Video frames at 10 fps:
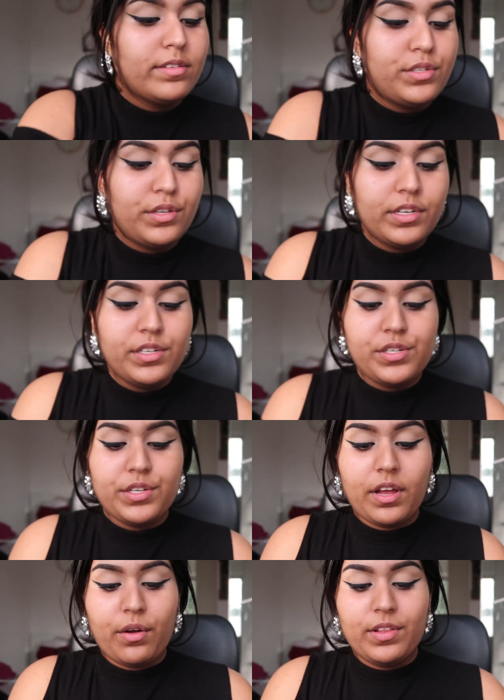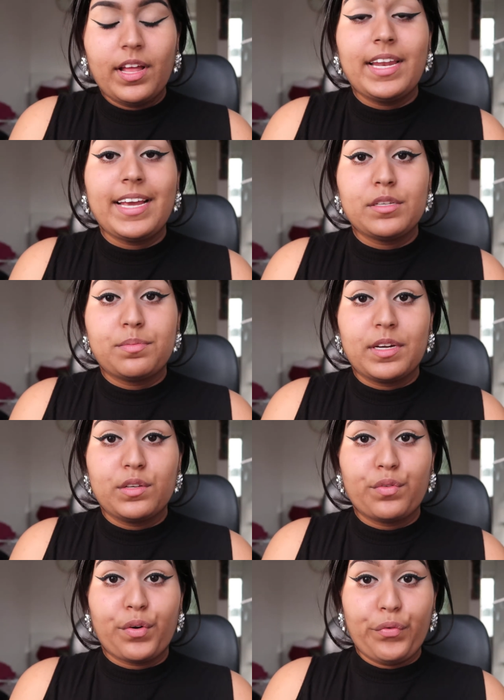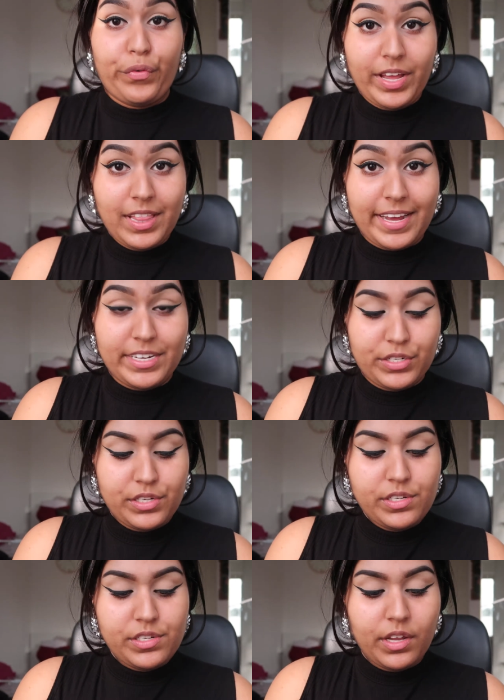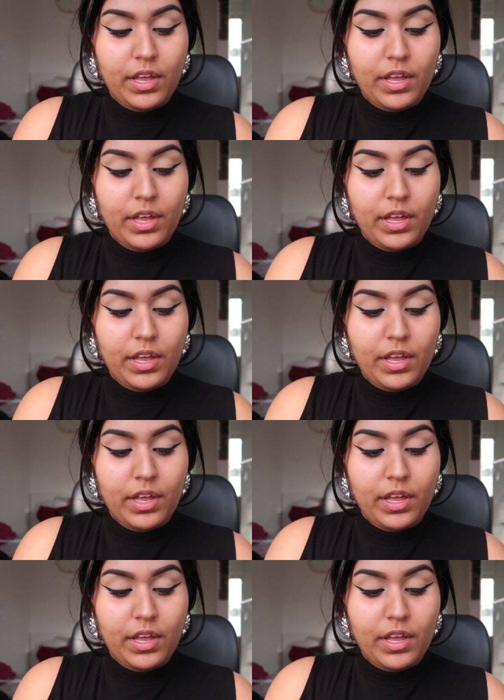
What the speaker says: search on AliExpress for fake lashes,